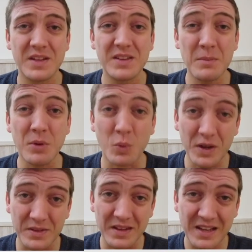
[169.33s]
Number
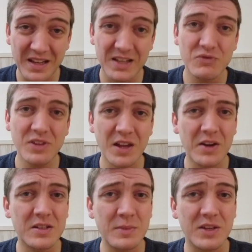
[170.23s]
one, it's really
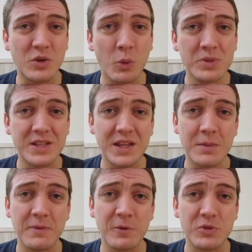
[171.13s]
hard to make your home
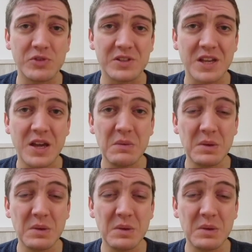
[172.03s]
stadium a fortress